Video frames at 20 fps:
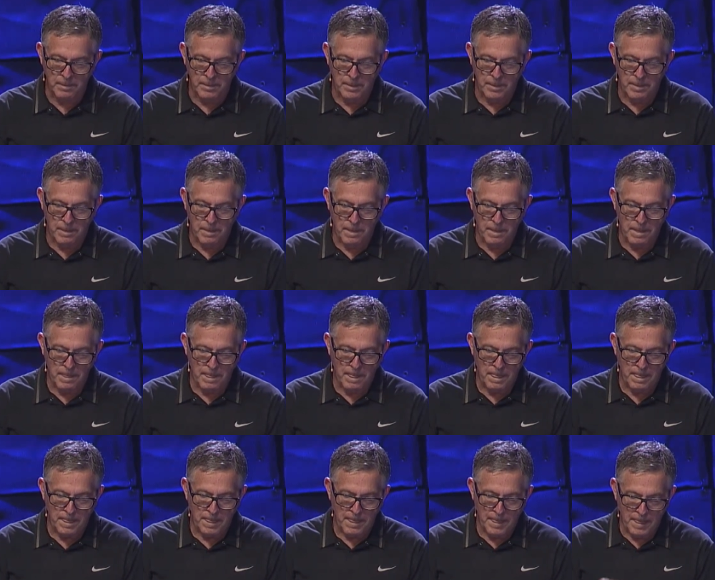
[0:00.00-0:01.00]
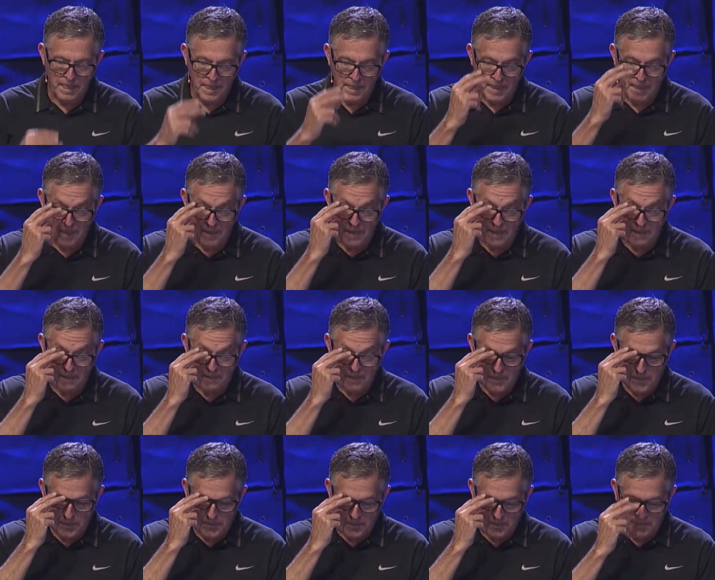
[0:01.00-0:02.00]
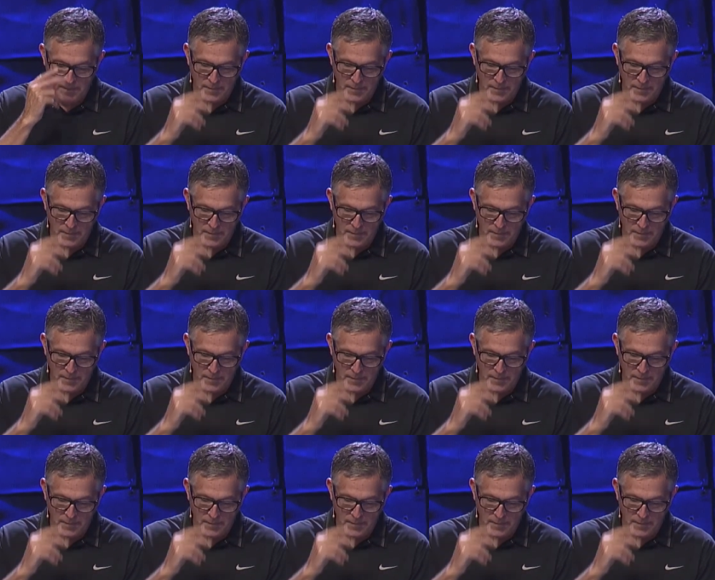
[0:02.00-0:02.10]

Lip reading: (silence)